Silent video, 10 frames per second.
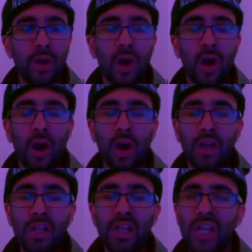
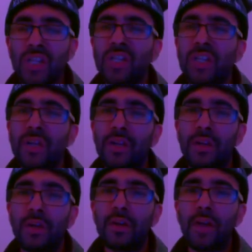are essentially
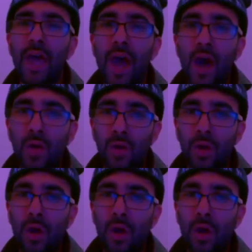considered outlaws.